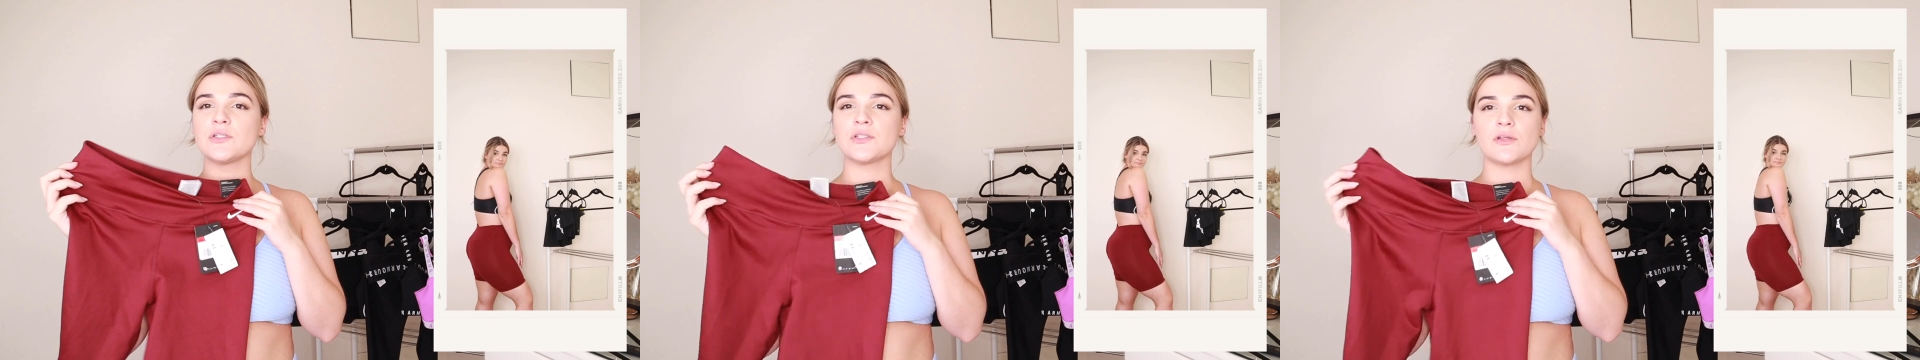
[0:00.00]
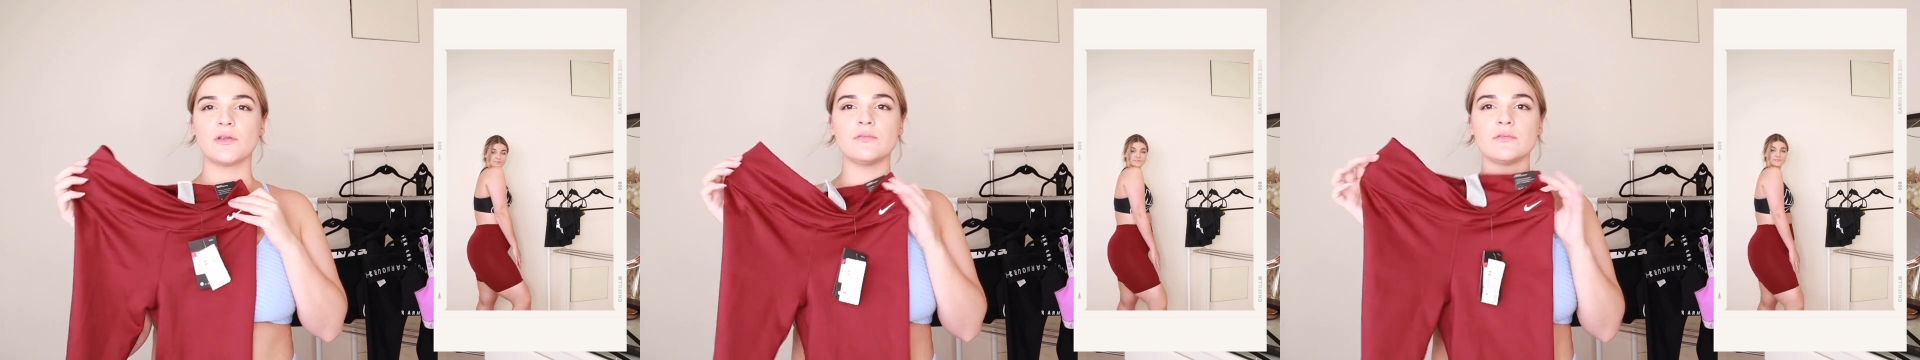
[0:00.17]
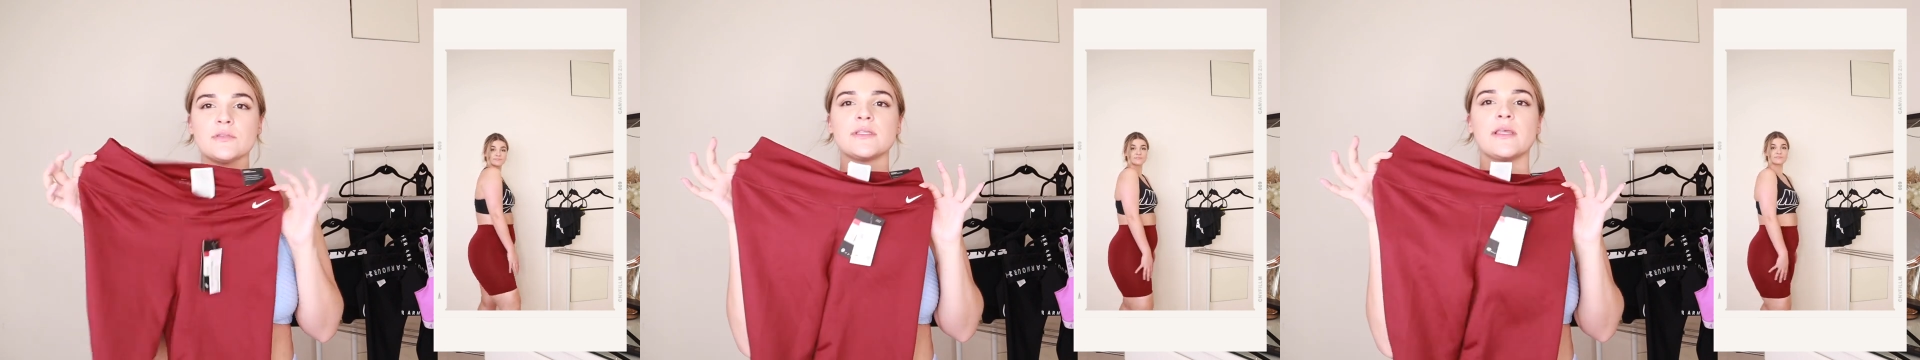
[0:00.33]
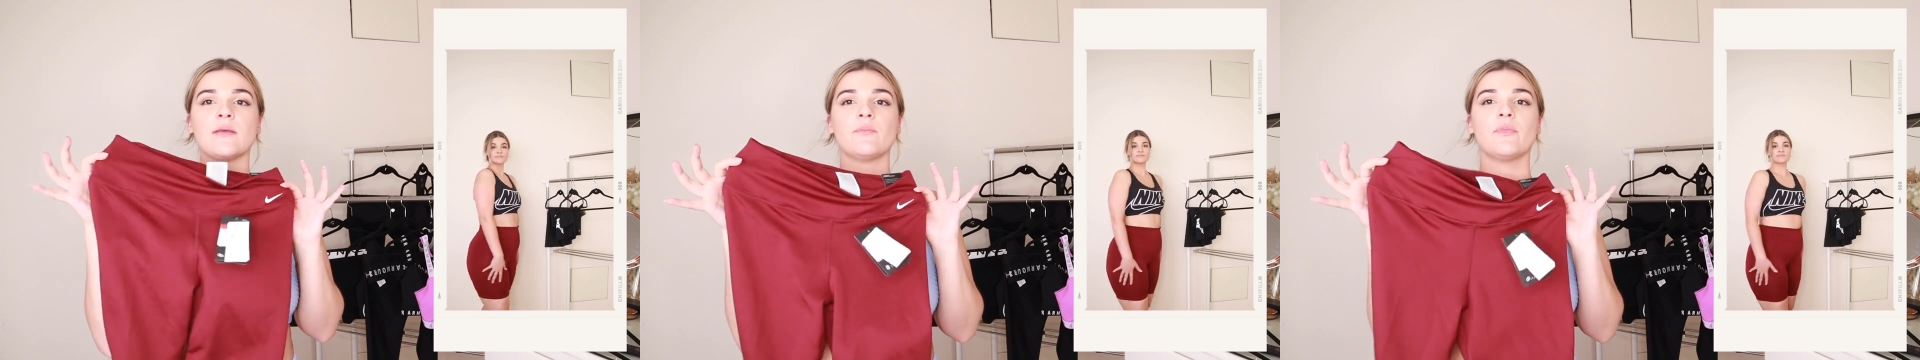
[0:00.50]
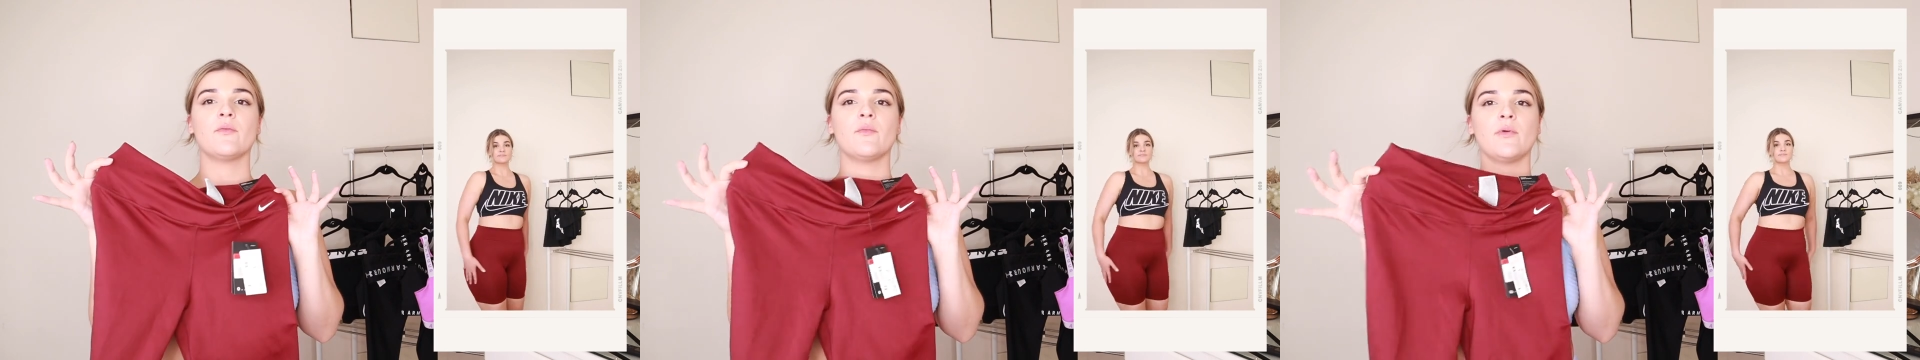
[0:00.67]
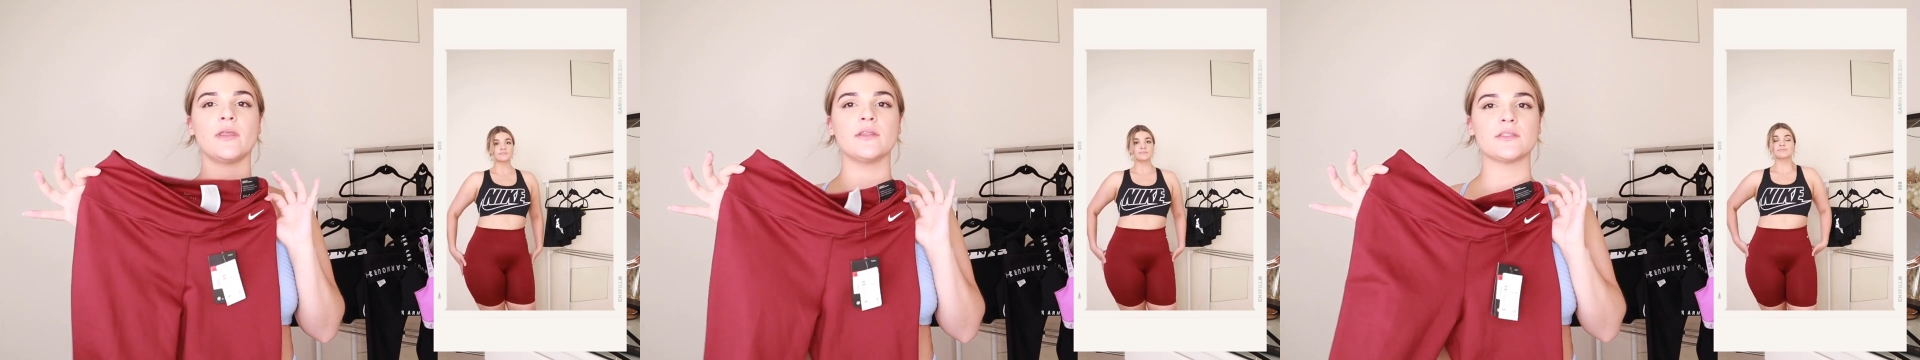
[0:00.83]
shows up
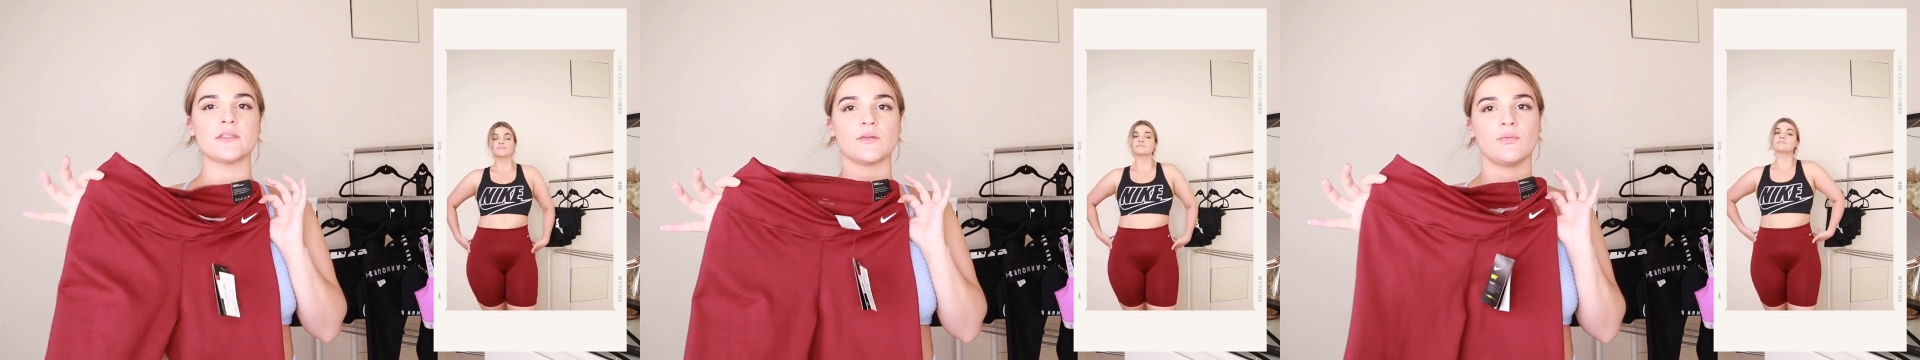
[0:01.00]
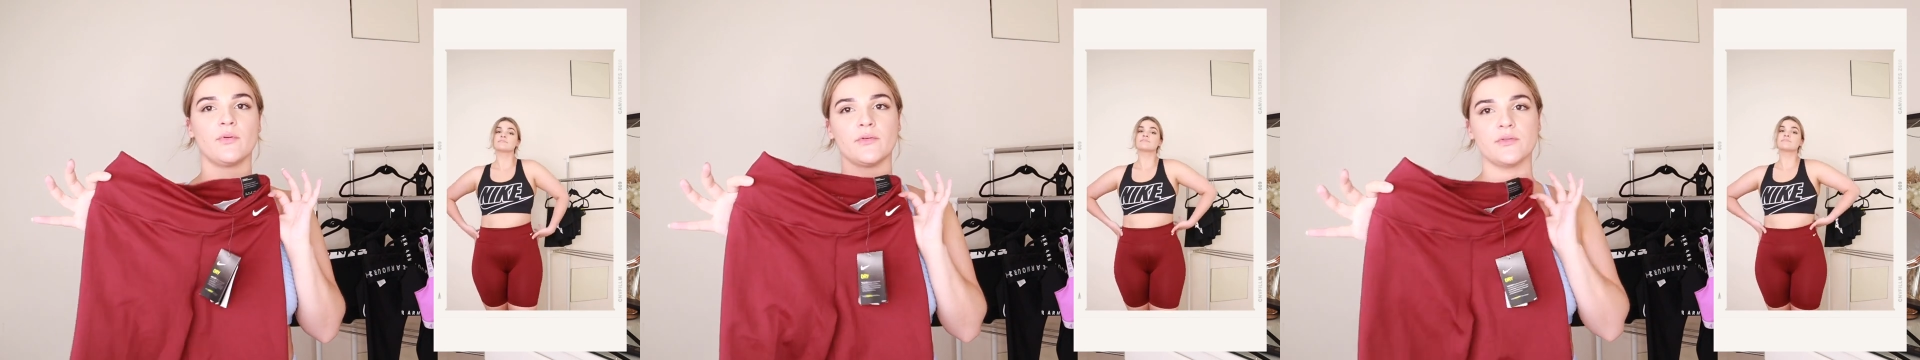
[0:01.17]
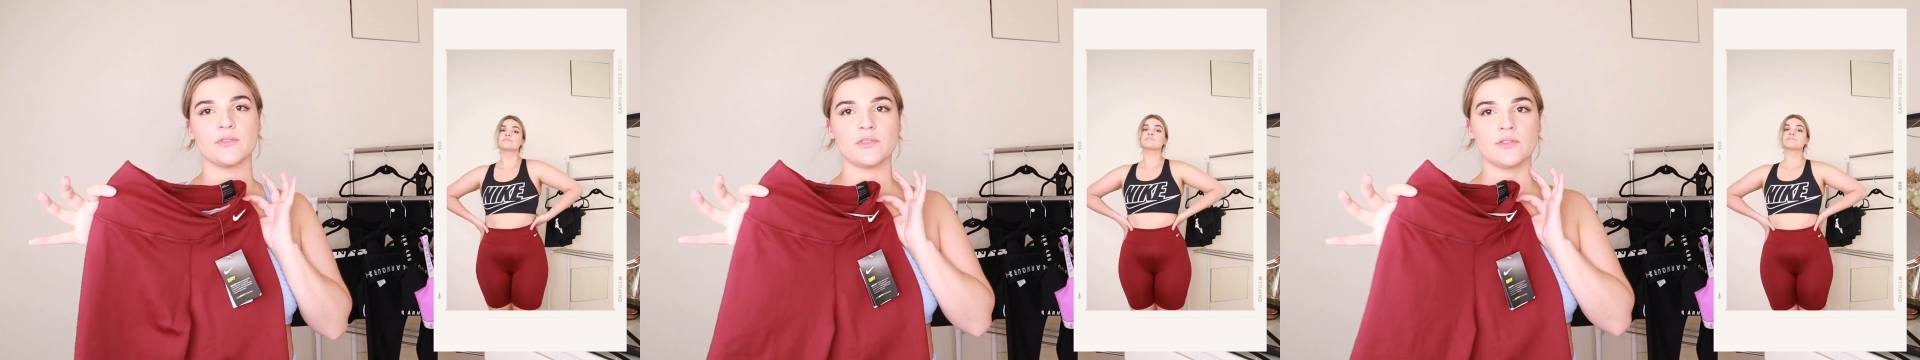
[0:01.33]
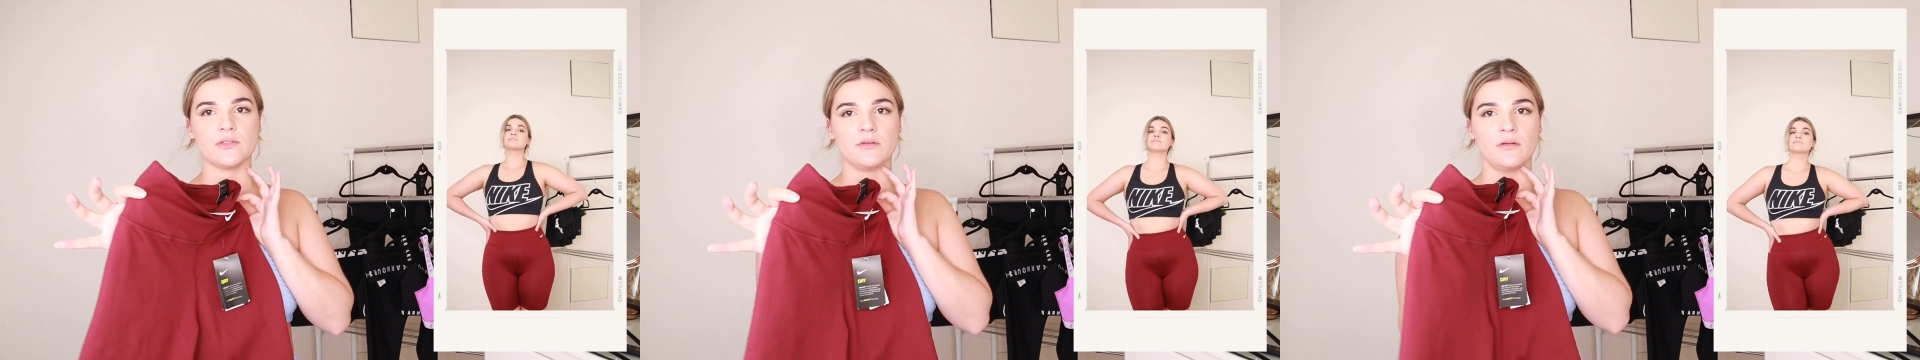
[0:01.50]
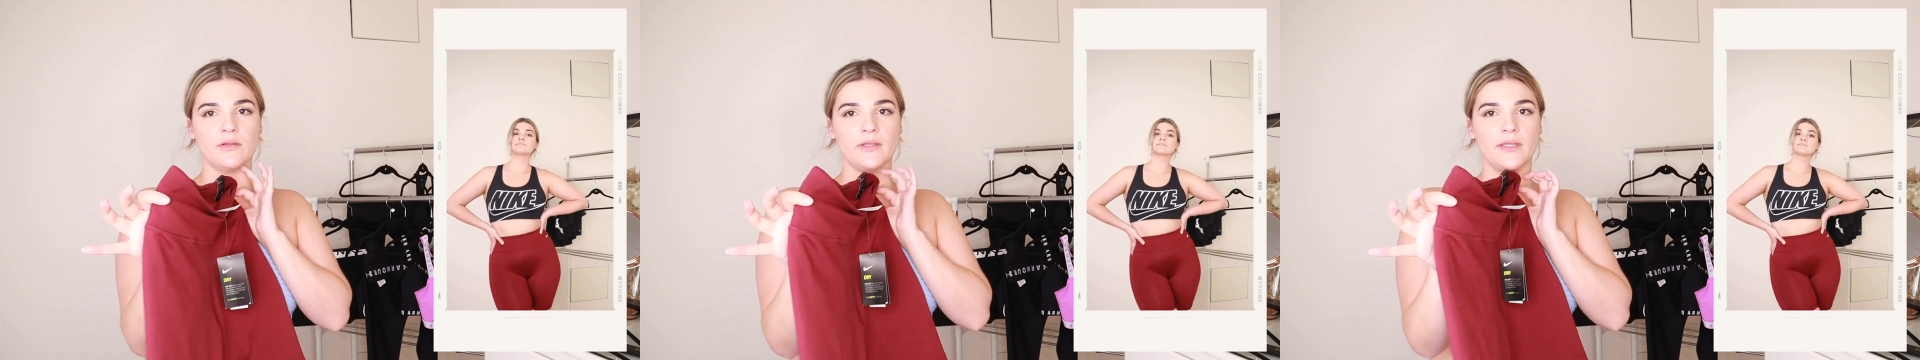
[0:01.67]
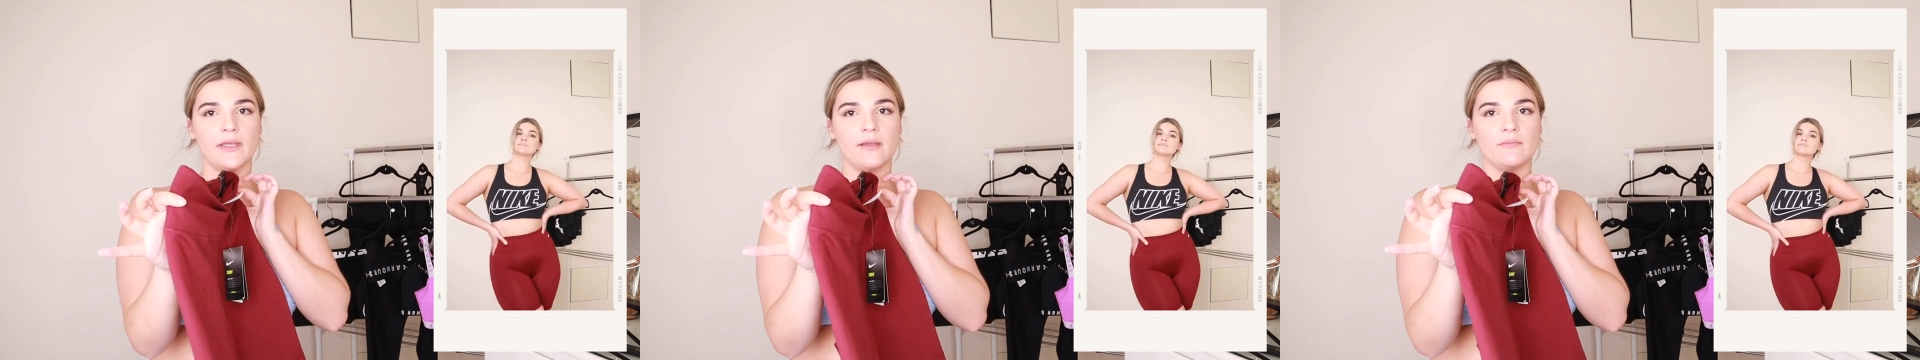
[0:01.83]
the way it's supposed to
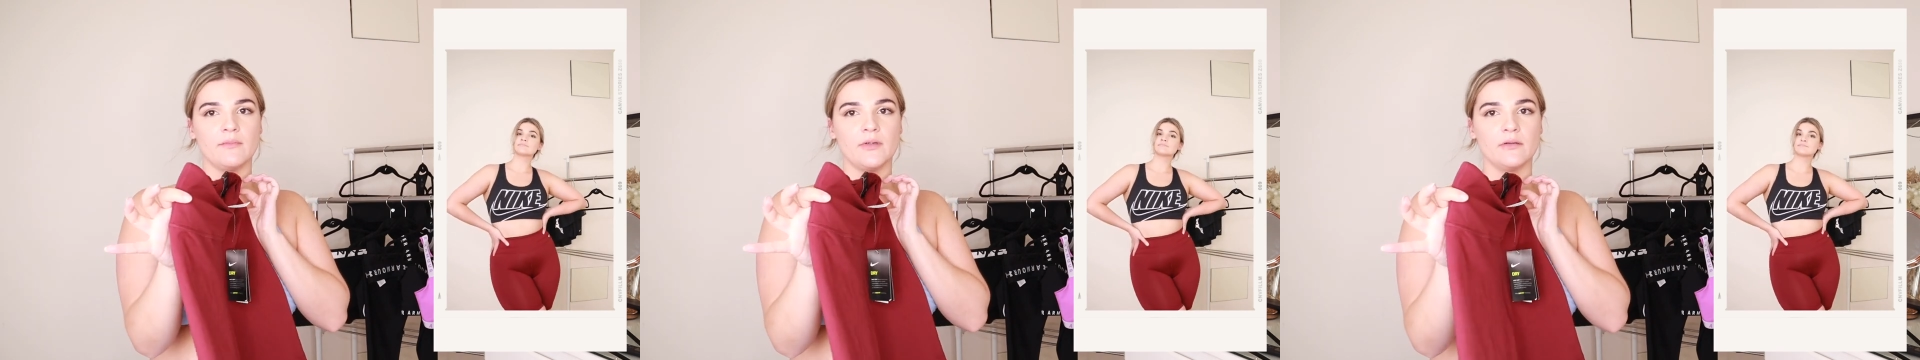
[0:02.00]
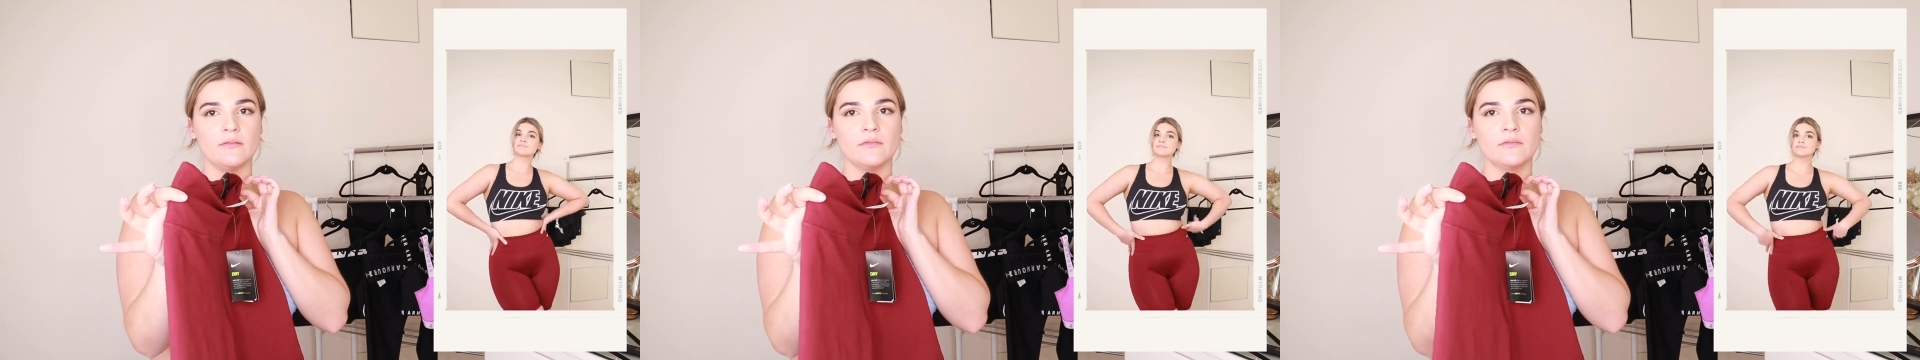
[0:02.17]
on camera.